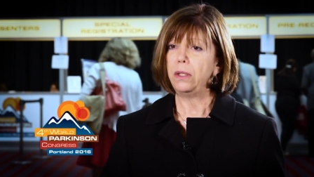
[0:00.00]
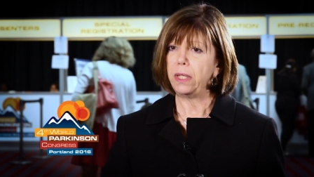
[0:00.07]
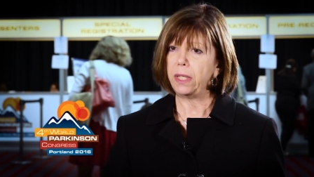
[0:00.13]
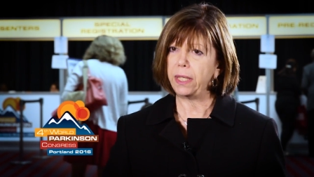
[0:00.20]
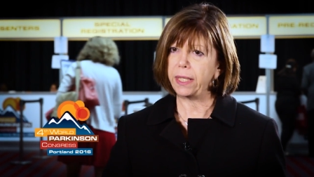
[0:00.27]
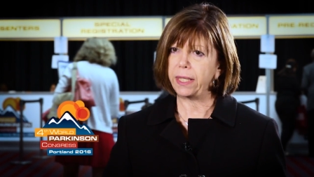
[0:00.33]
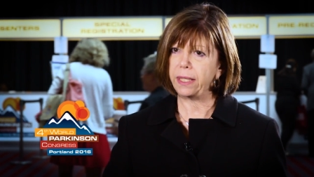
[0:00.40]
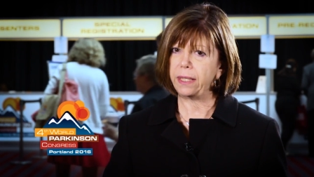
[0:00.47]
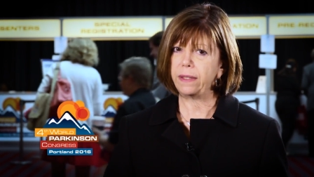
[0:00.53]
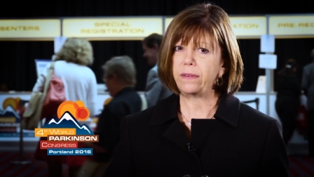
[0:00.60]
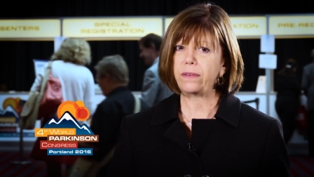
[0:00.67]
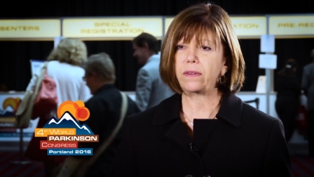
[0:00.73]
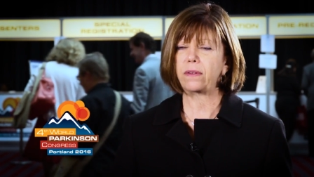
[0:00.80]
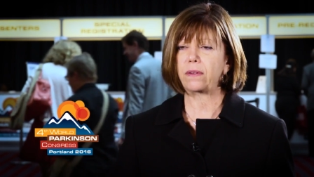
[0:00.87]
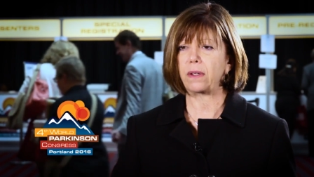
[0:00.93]
It
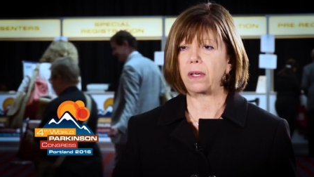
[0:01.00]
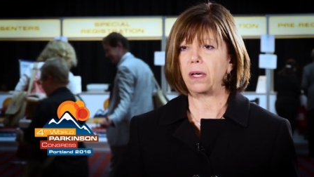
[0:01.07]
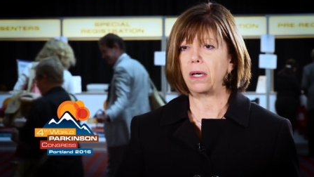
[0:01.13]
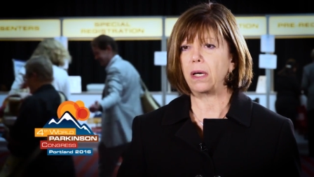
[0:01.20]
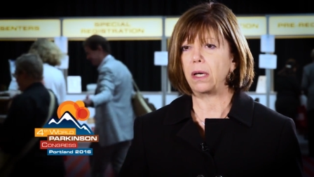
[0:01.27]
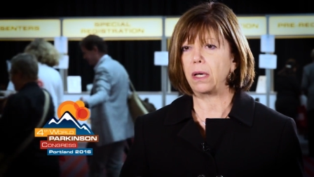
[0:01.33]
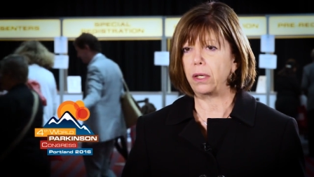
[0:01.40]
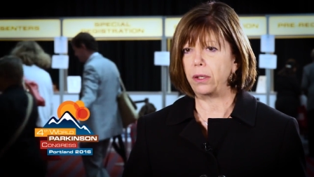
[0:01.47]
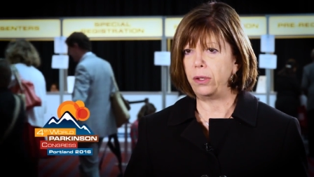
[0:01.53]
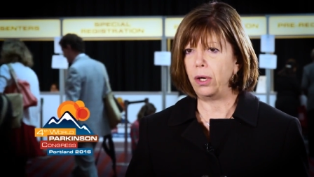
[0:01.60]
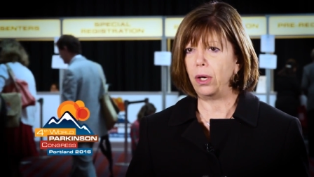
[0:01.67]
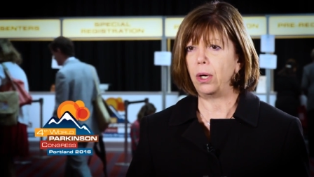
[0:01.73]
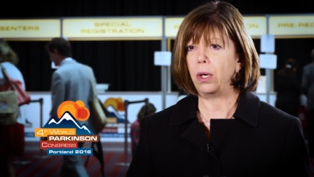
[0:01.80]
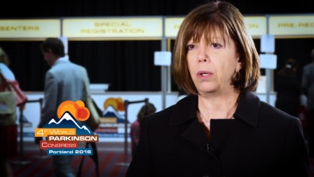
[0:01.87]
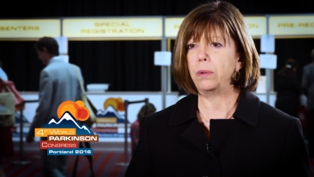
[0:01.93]
is uh,
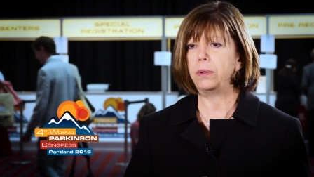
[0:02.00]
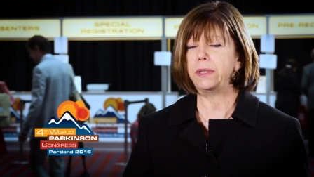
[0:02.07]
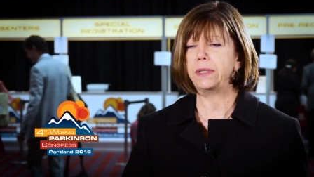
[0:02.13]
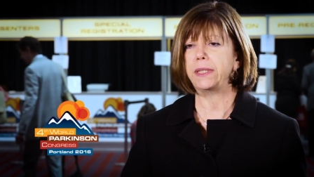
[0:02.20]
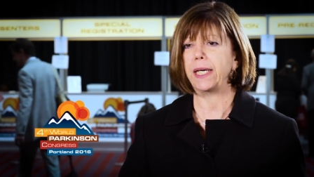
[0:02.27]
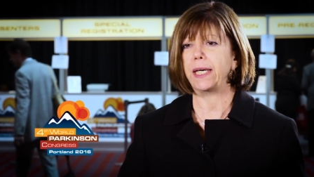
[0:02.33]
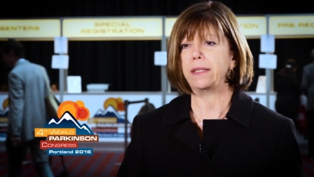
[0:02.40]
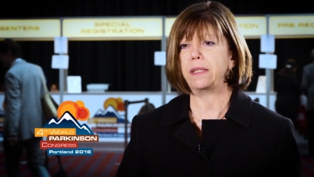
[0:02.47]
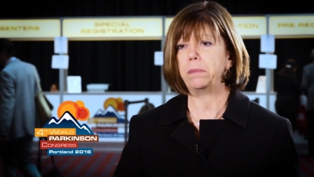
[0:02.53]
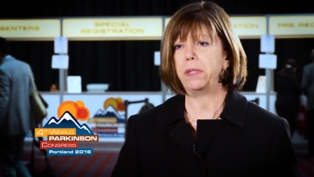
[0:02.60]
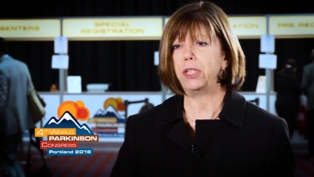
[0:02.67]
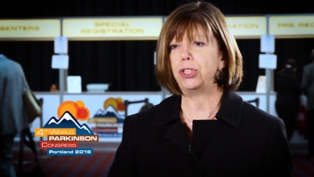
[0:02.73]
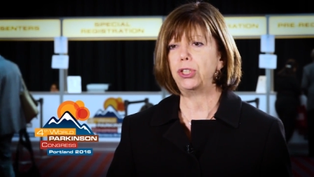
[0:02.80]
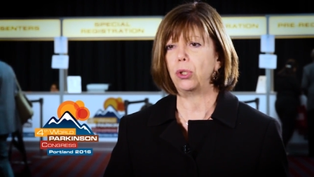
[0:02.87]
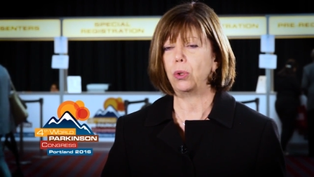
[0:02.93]
known that
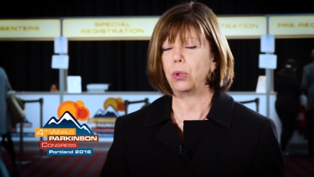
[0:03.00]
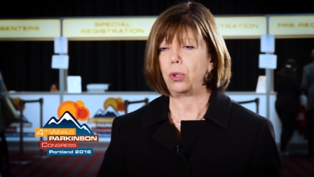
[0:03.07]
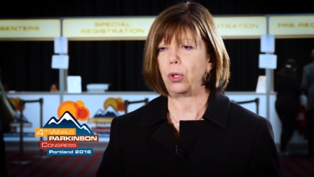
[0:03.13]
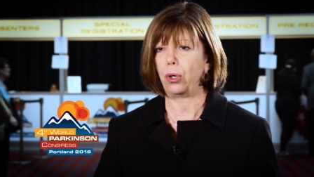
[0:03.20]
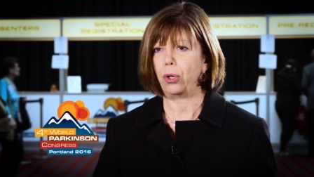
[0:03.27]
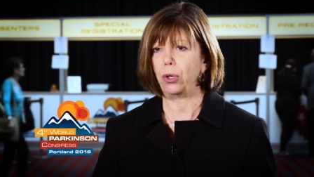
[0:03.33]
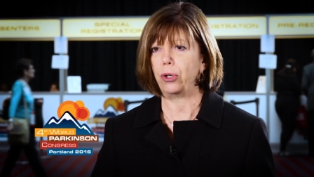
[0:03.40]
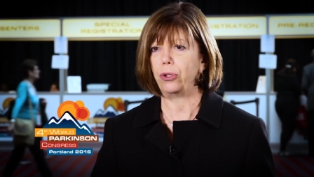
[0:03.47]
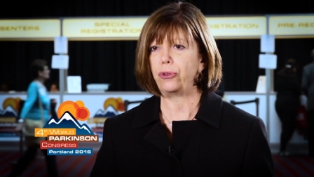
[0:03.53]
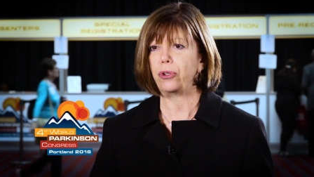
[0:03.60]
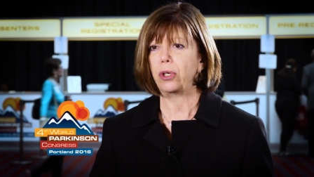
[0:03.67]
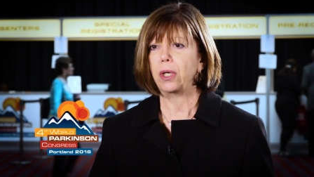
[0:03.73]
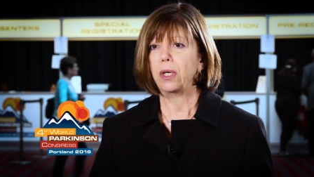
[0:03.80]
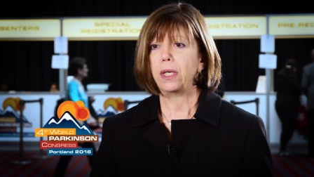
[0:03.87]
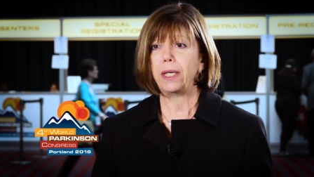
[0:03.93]
dementia occurs
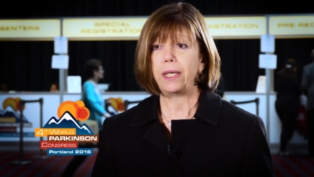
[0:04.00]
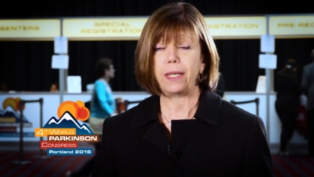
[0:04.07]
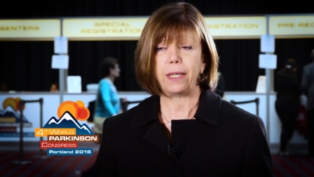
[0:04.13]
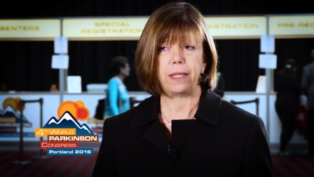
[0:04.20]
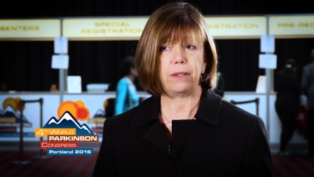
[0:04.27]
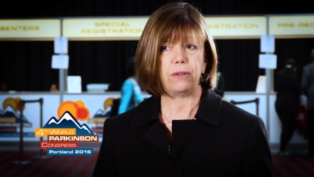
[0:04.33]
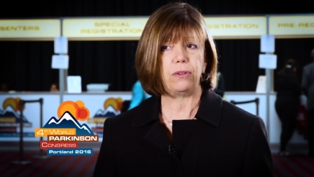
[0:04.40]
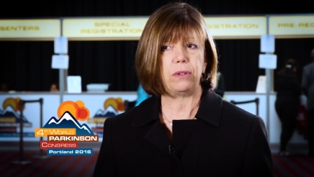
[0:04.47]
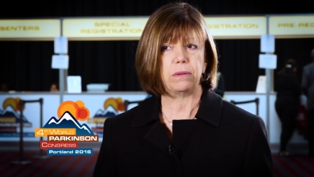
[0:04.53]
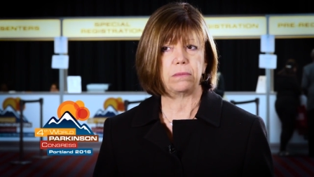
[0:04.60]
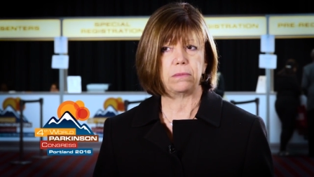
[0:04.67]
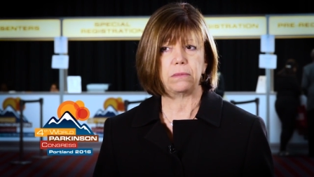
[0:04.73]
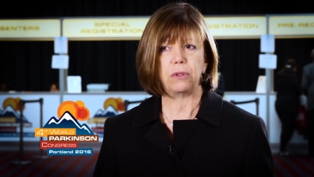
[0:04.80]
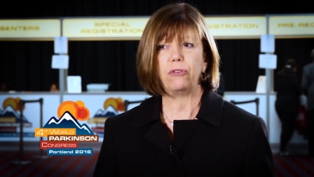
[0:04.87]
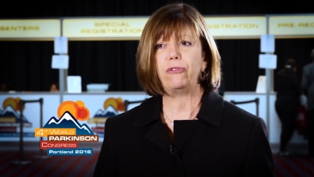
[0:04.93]
in
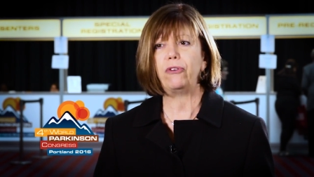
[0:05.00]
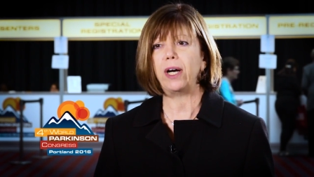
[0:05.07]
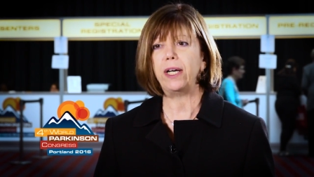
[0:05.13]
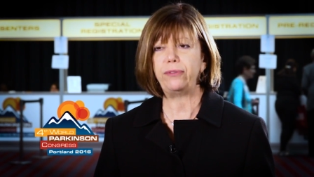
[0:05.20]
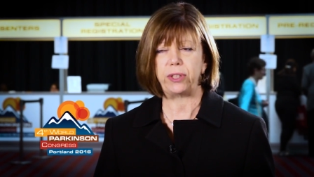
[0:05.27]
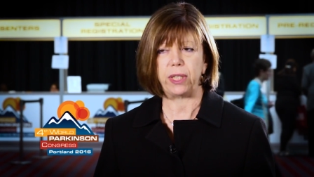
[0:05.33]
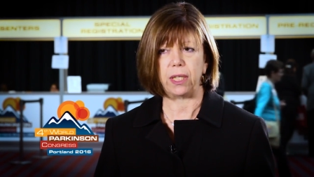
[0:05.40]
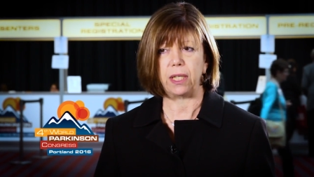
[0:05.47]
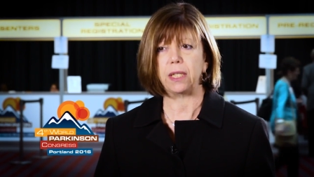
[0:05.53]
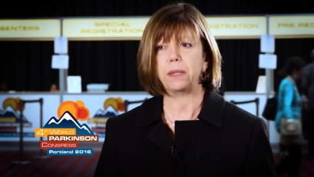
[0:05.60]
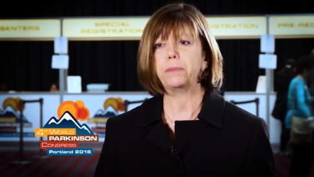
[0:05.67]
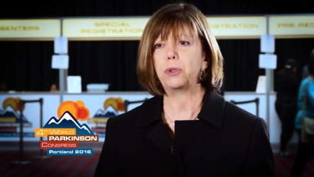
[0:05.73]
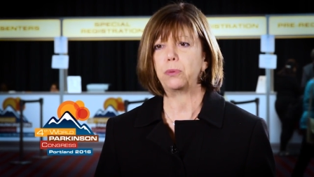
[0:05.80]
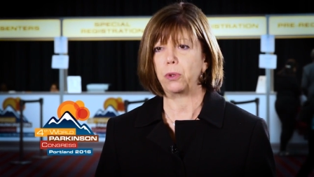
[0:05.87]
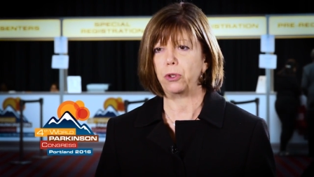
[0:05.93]
five
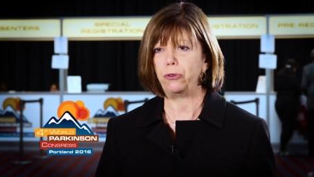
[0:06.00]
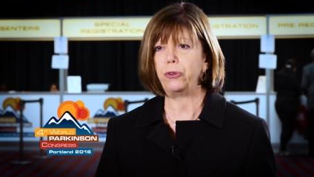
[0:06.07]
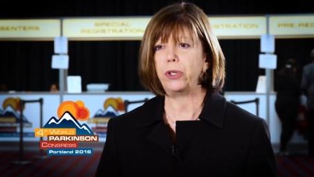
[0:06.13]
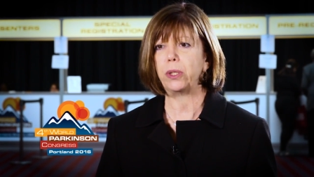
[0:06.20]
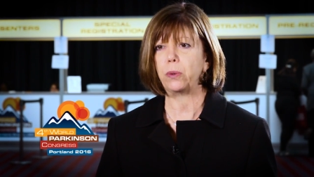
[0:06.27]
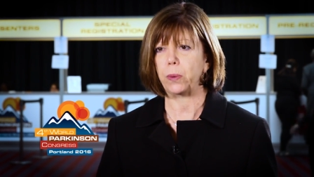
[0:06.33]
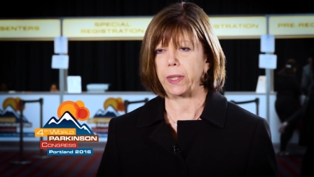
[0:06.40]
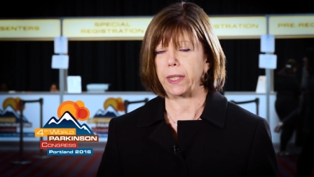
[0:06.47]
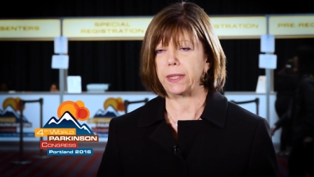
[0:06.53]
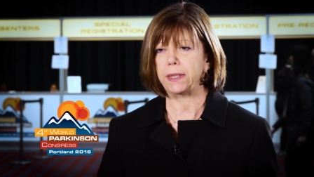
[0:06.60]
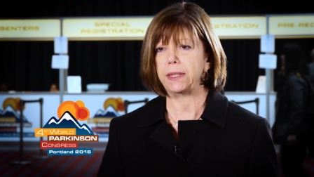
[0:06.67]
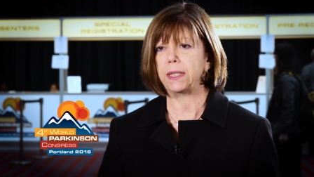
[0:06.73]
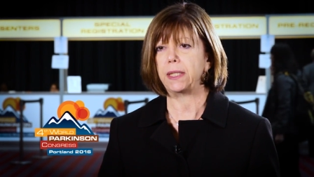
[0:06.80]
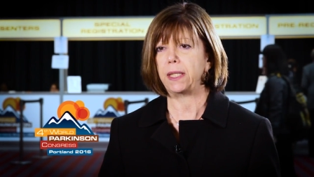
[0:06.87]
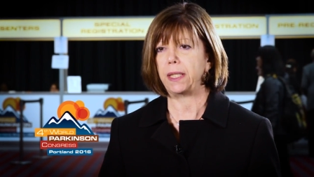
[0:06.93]
times more
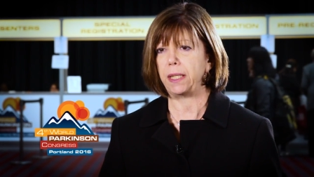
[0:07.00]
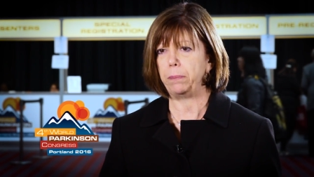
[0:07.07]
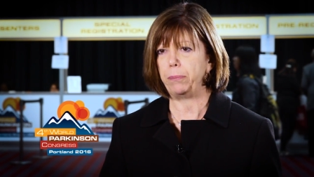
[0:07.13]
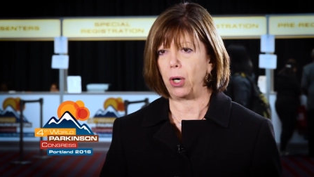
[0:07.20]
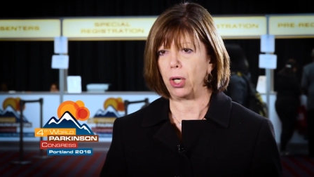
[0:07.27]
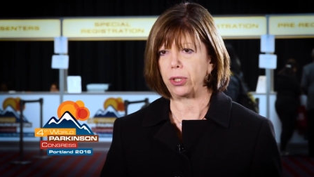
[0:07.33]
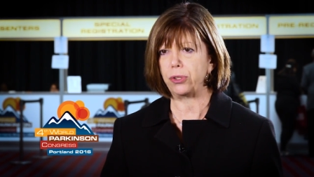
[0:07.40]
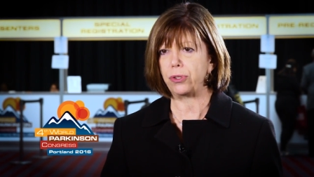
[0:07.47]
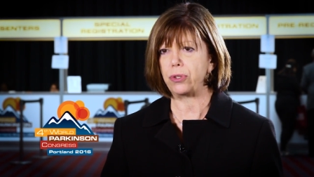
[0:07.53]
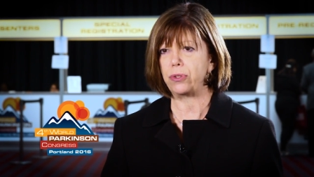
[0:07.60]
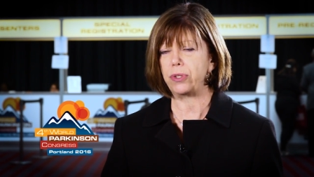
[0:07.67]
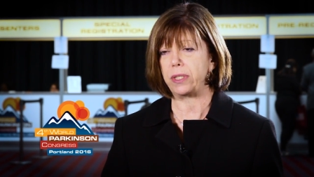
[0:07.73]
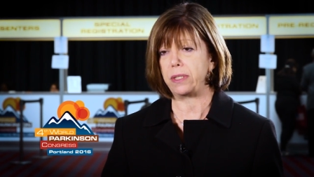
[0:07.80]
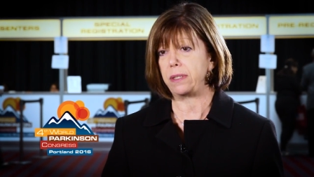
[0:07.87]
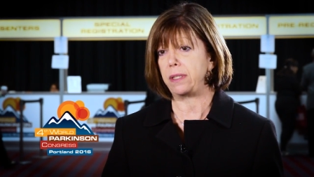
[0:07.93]
frequent in
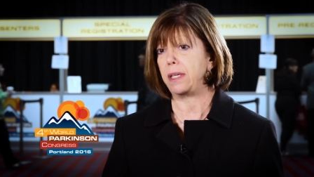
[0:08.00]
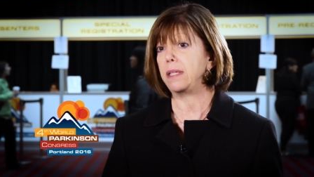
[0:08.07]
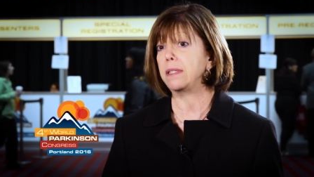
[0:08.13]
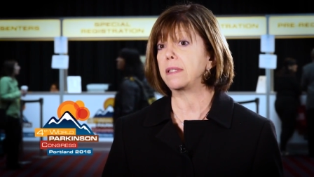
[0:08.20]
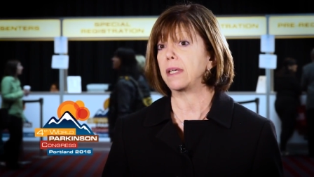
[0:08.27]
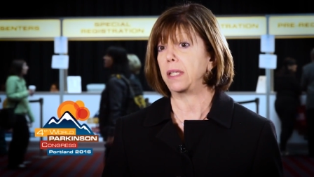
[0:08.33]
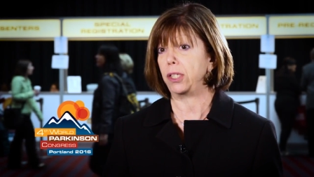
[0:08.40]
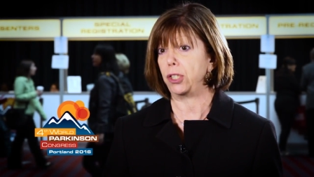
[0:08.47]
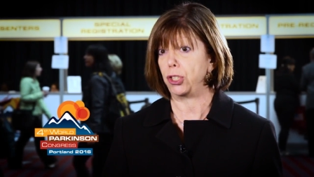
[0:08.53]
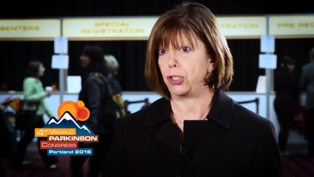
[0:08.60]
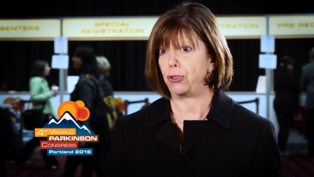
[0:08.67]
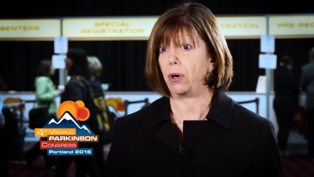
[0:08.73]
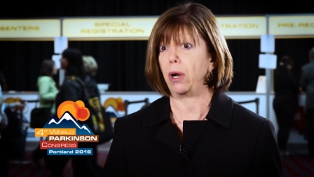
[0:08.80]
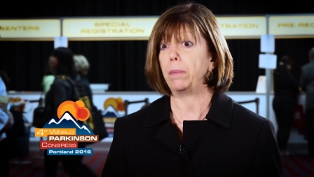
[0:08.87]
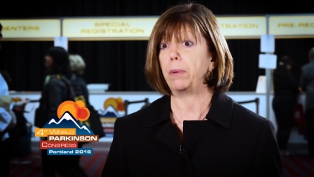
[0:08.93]
Parkinson's disease than in the
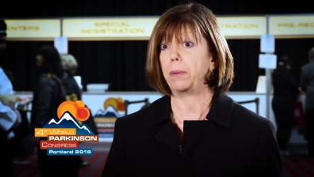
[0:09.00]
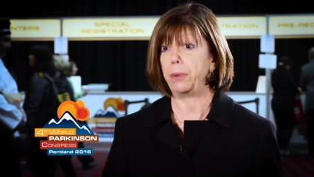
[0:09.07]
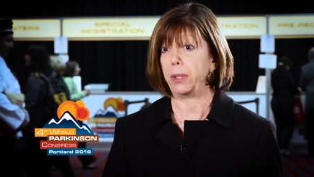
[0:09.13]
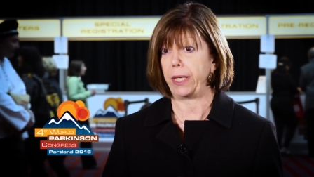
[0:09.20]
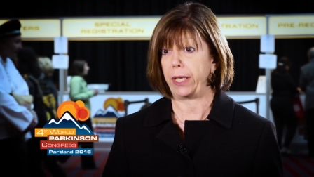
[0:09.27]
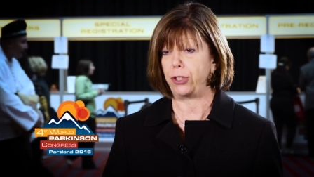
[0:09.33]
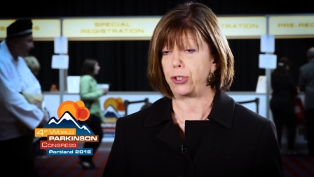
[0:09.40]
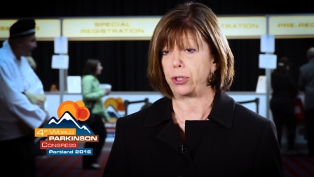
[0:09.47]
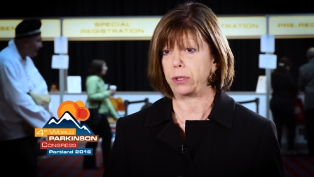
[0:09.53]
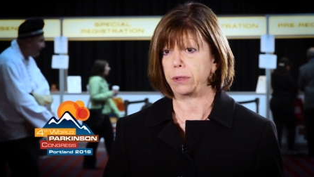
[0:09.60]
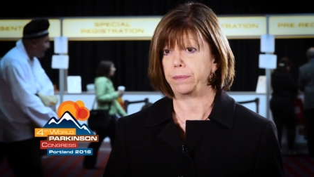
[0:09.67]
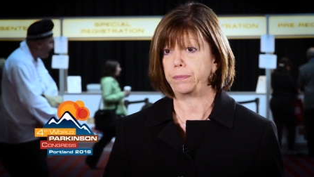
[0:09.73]
general population.